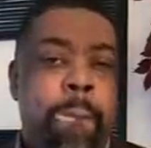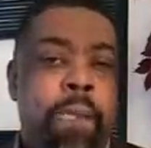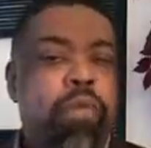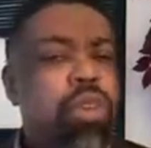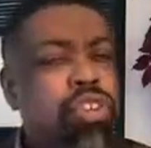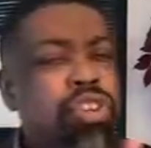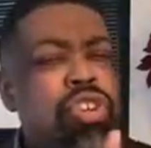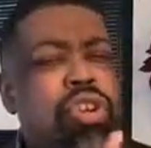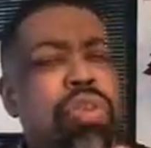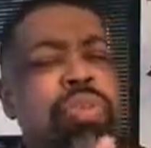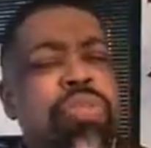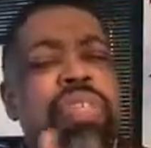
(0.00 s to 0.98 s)
What do
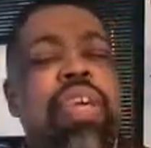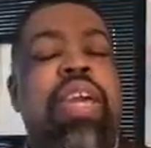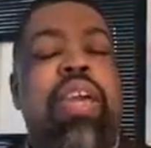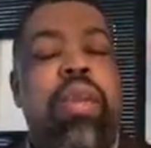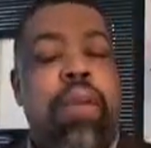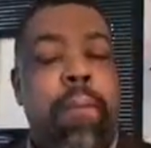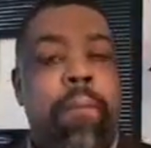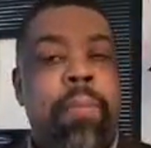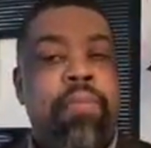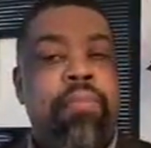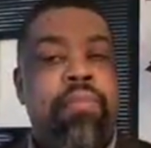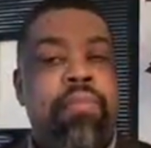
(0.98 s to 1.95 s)
you think?
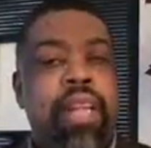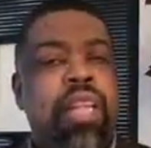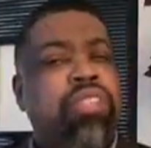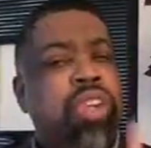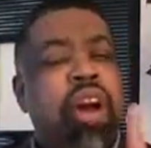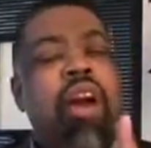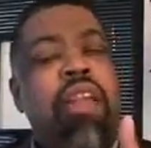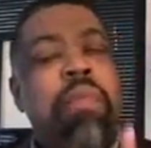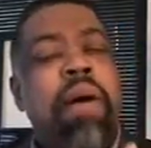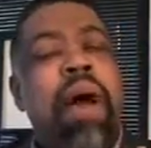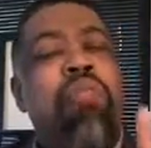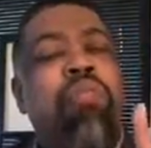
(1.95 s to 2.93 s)
It's all
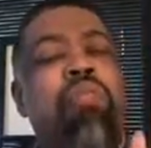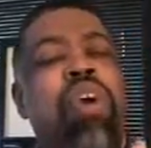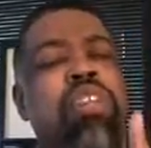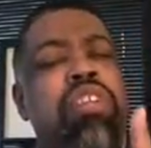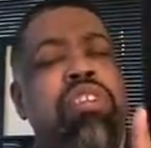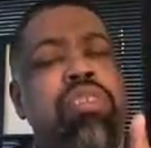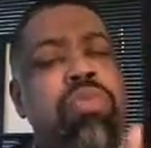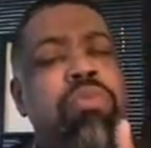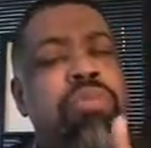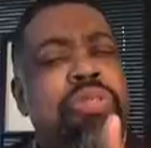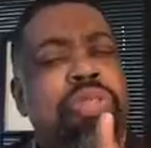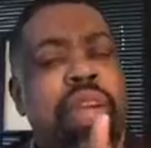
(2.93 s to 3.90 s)
about what you
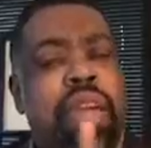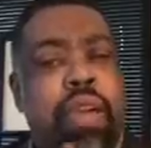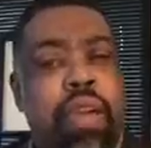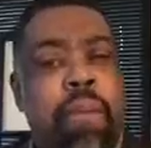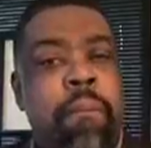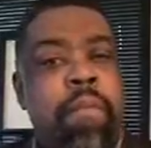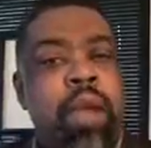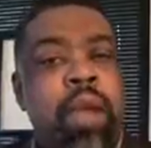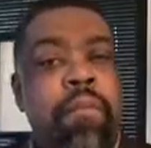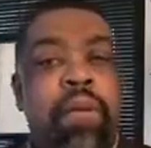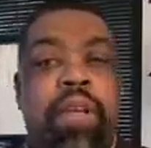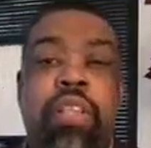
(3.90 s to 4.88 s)
think
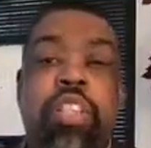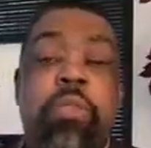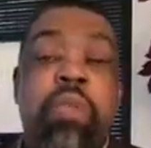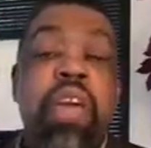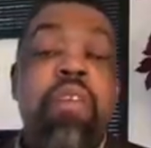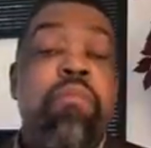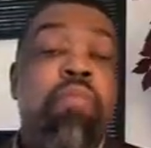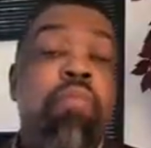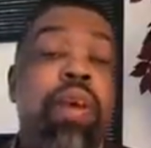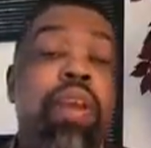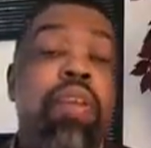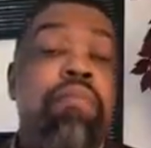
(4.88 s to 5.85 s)
because people
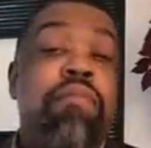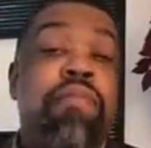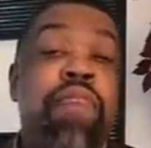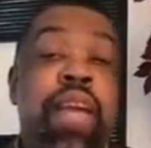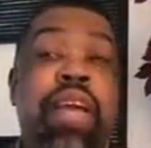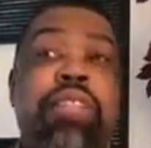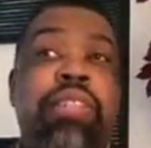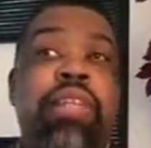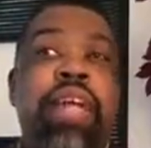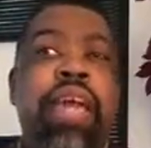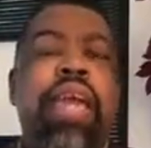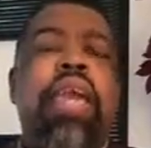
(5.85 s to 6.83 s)
will
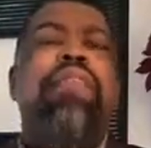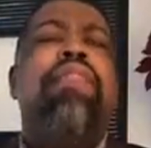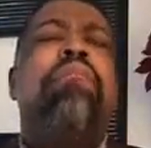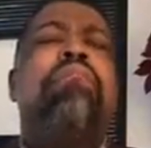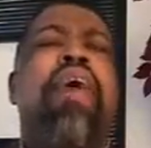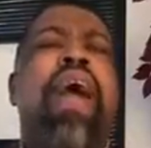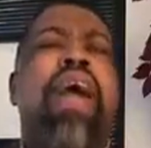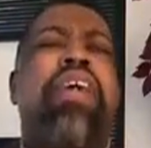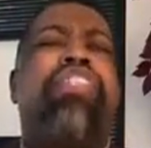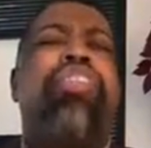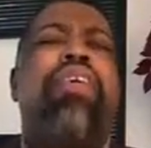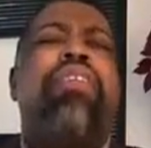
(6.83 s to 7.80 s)
invest in the
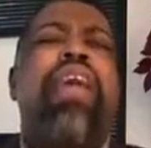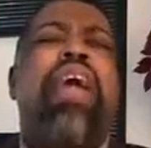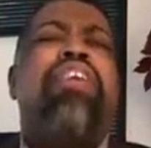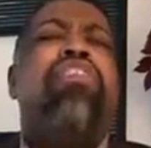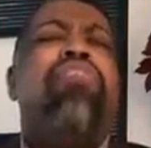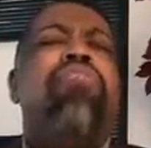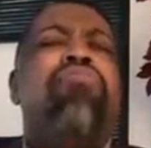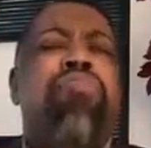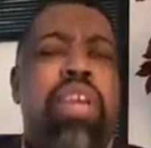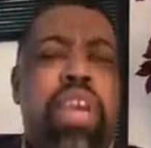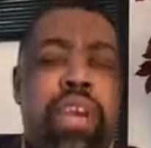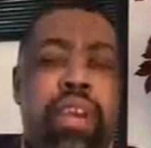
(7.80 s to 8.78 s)
passion that you
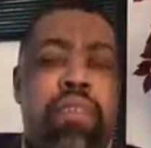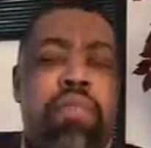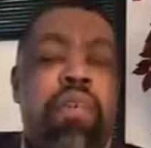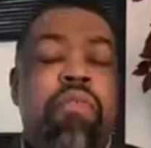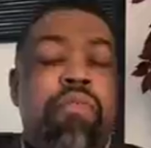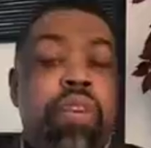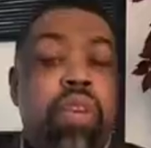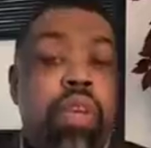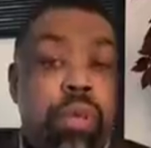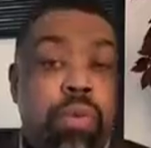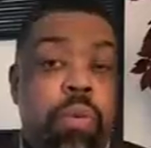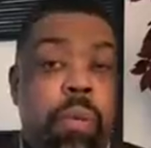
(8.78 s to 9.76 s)
give for
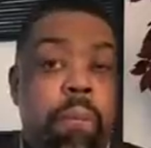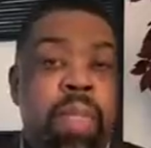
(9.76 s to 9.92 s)
you.